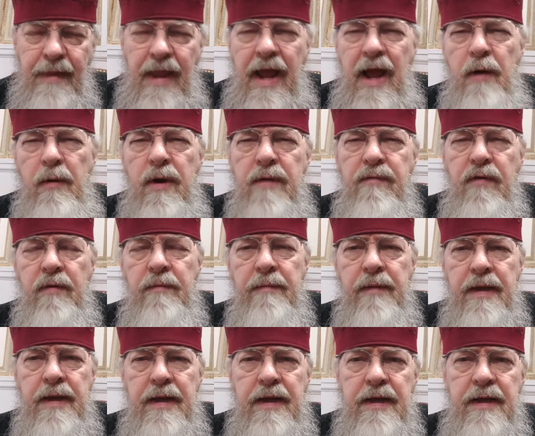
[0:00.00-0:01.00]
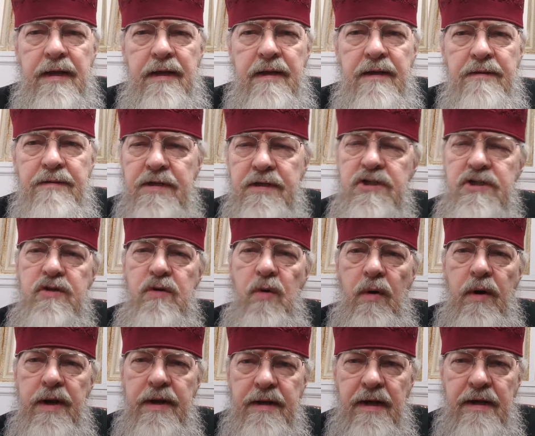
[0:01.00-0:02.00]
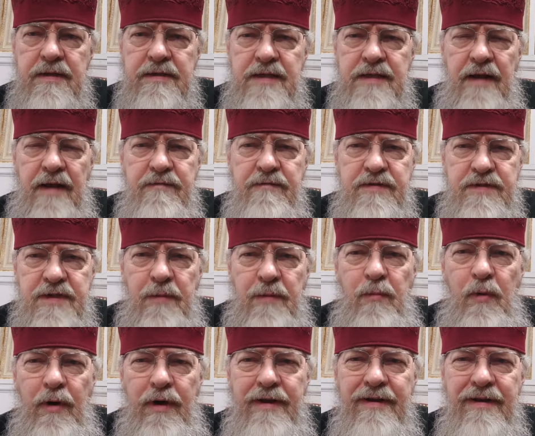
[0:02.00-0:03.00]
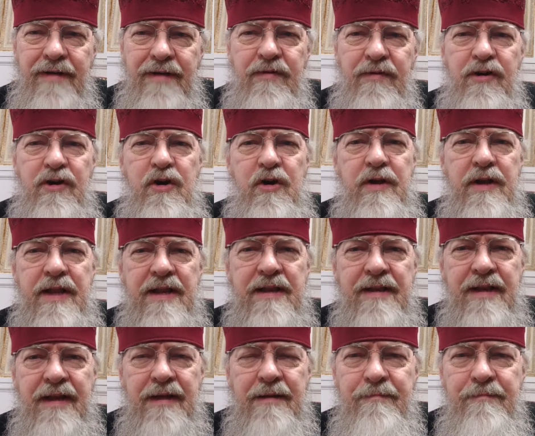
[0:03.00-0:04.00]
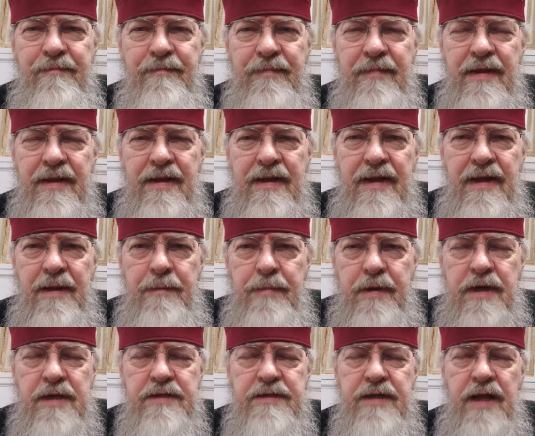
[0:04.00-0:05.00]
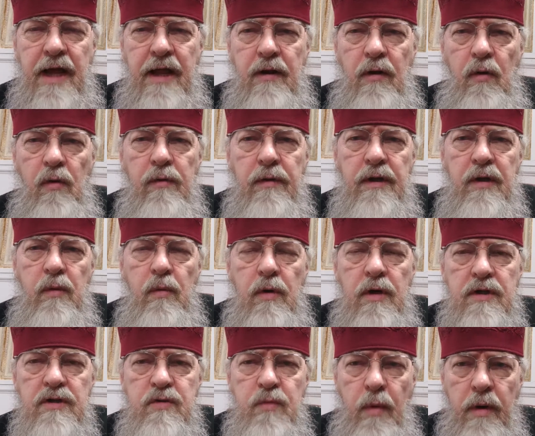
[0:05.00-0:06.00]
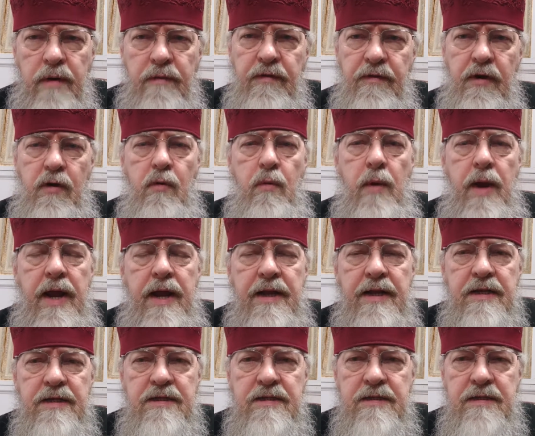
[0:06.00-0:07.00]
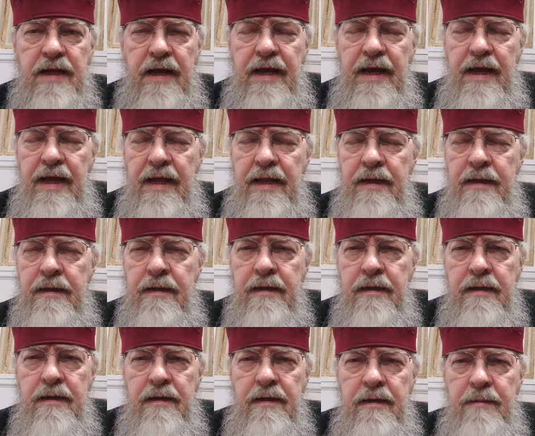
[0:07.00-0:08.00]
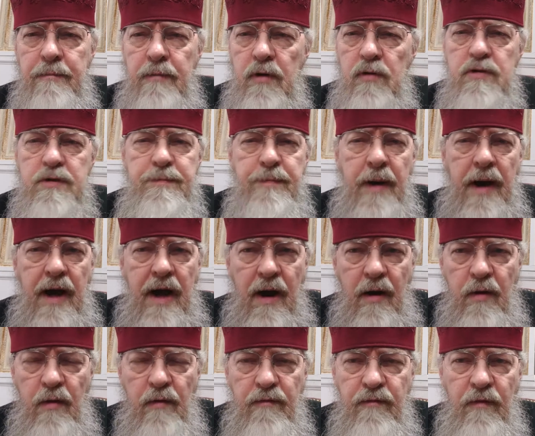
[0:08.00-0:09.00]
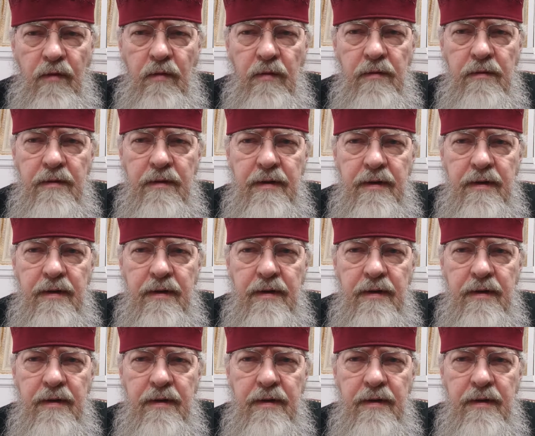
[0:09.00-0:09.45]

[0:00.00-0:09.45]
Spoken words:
However, this story does have somewhat of a good ending, because not only was one of the greatest and most powerful